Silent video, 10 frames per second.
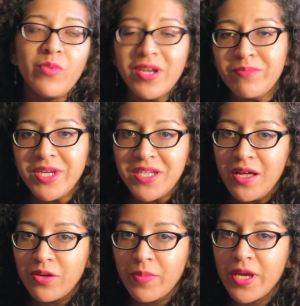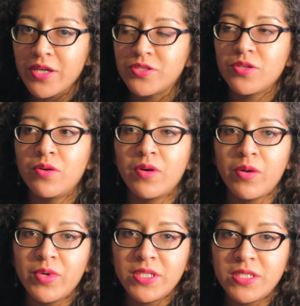wanted my dollar back, so
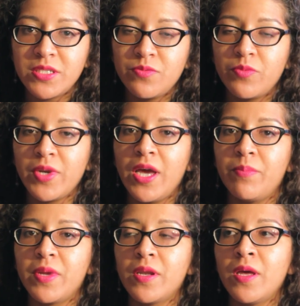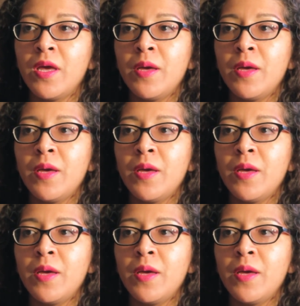I wanted to see what would happen.